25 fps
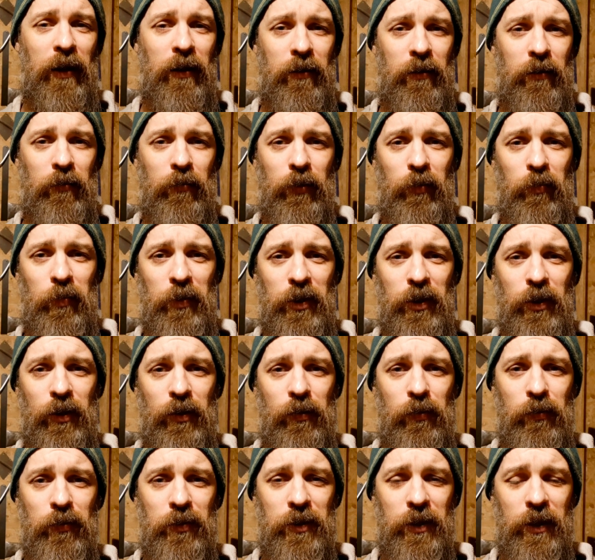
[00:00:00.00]
that I'm going to be
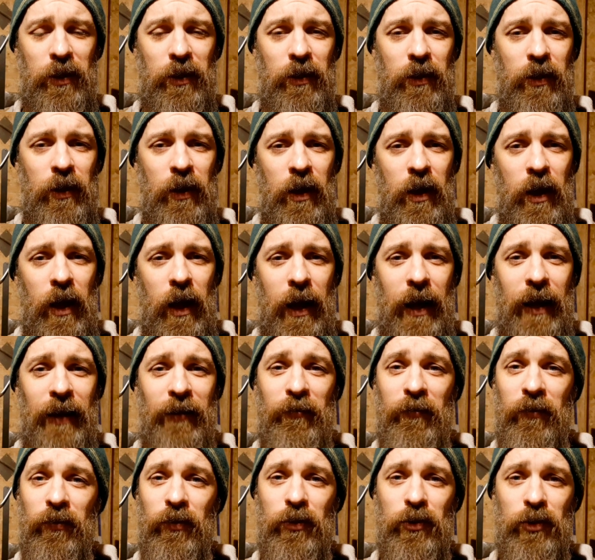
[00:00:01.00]
using
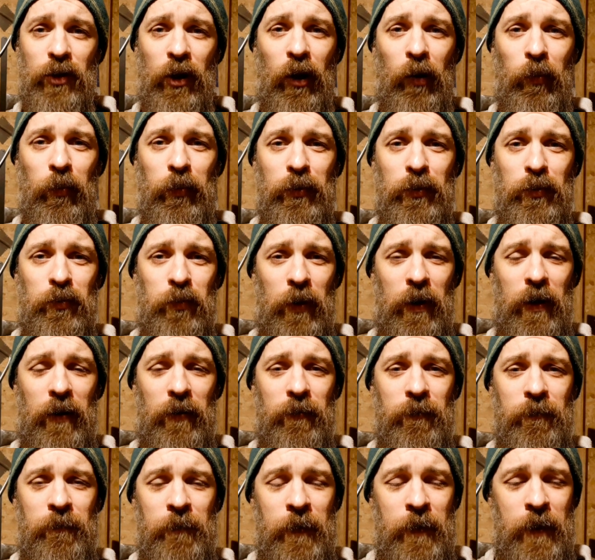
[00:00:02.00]
and the top as
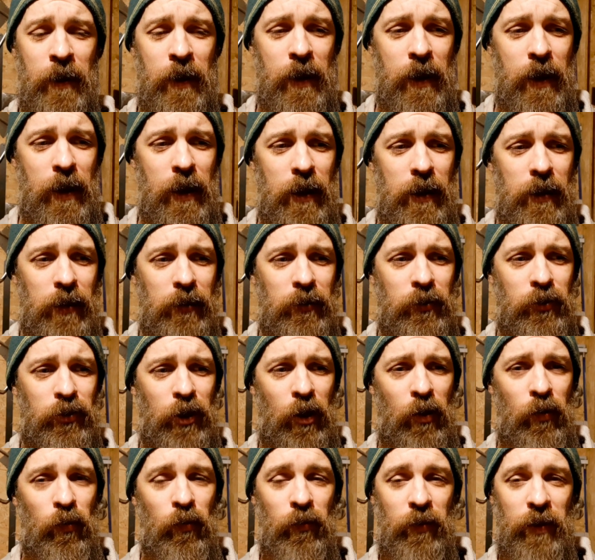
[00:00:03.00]
well.
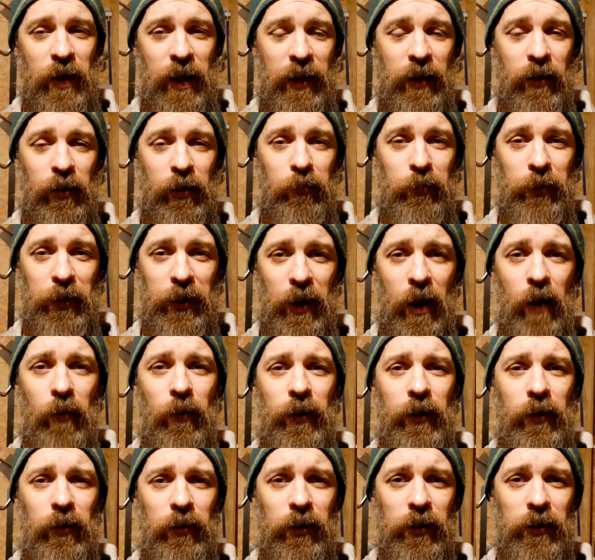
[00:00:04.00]
So they're going to be
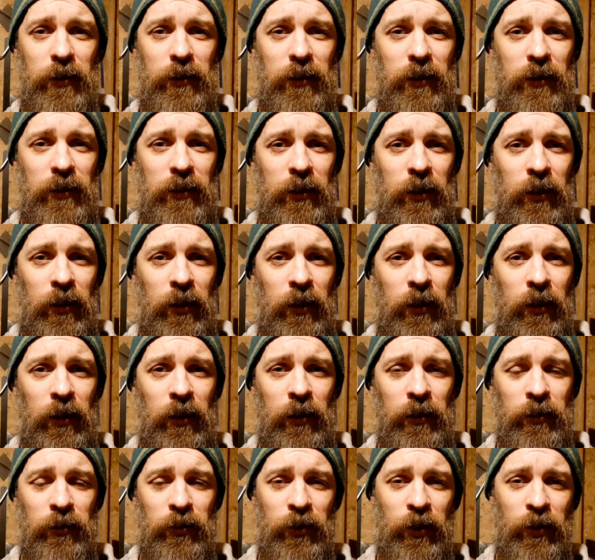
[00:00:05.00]
going on this guitar.
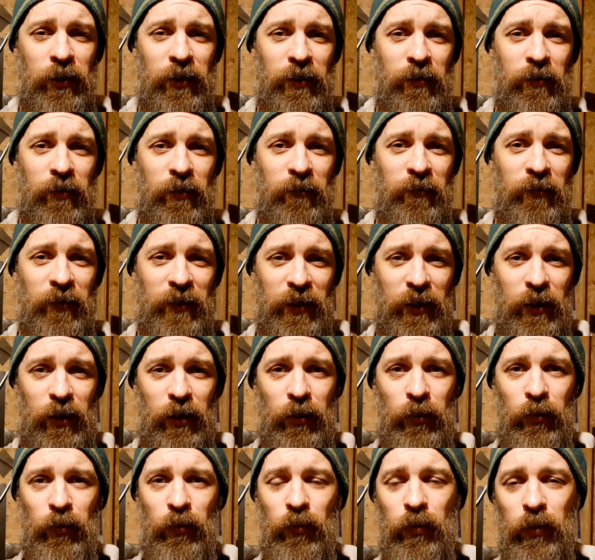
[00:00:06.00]
So the
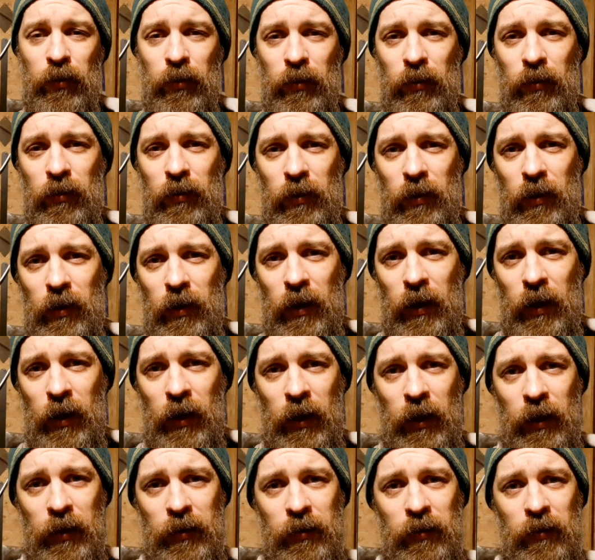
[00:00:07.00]
video
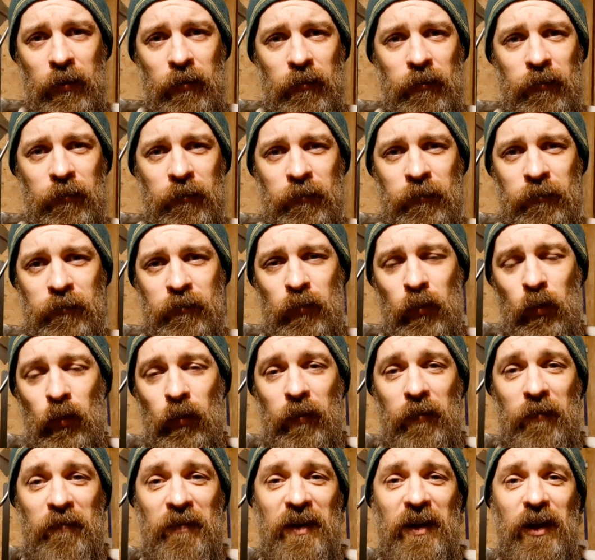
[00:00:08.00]
the
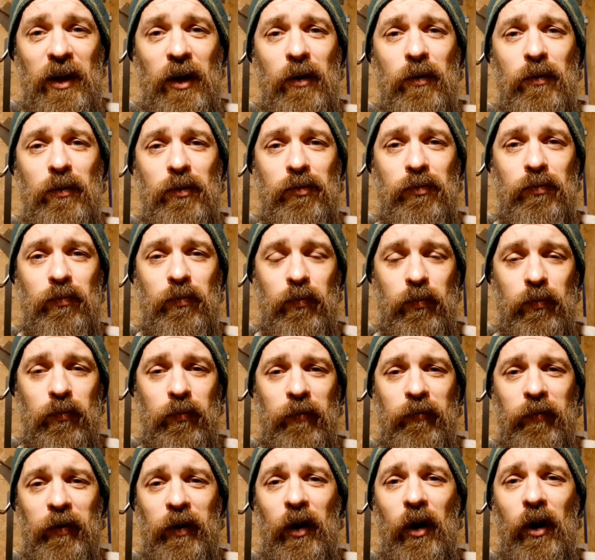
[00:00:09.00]
videos
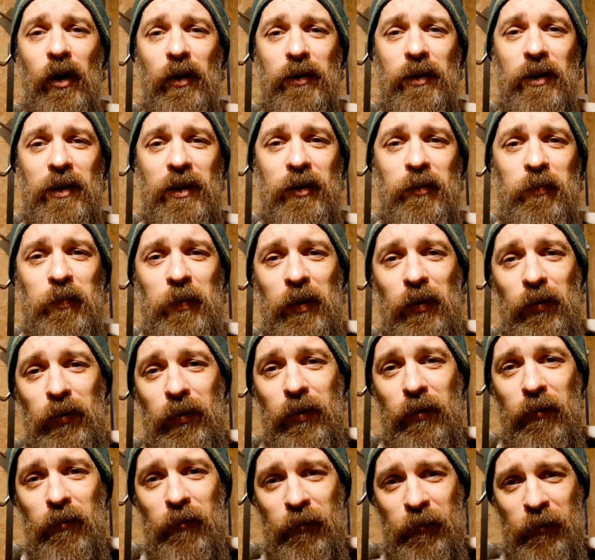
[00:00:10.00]
with regards to this build
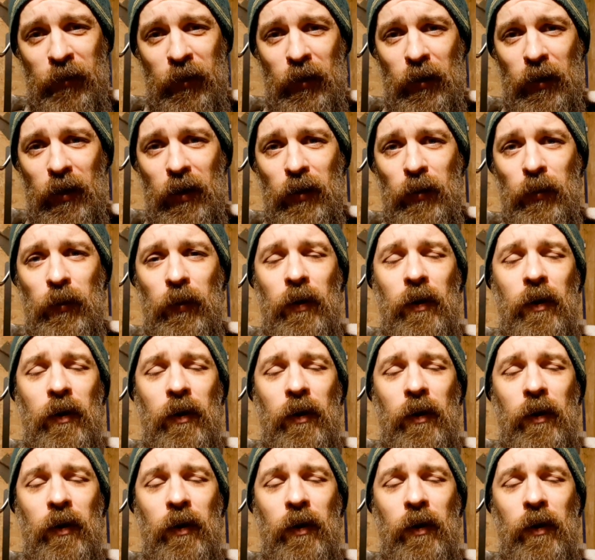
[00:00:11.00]
that follow